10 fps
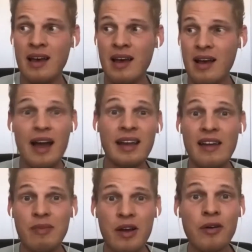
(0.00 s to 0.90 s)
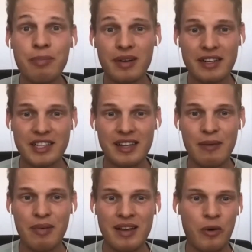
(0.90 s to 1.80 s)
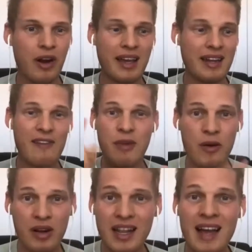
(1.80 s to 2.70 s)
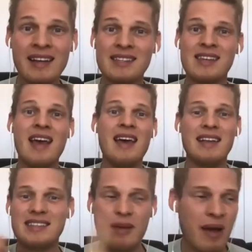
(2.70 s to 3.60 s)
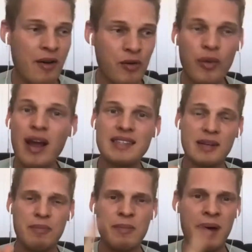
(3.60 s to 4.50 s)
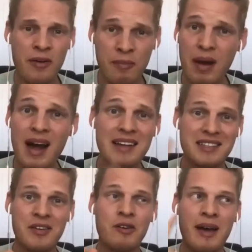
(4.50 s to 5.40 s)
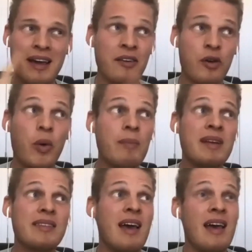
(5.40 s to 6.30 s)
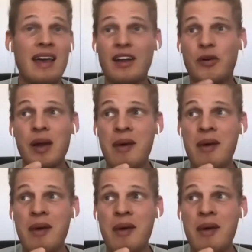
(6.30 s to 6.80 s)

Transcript: I can have my own production company where I can have my own clients and set my own rates and be my own boss and own my own equipment and create my own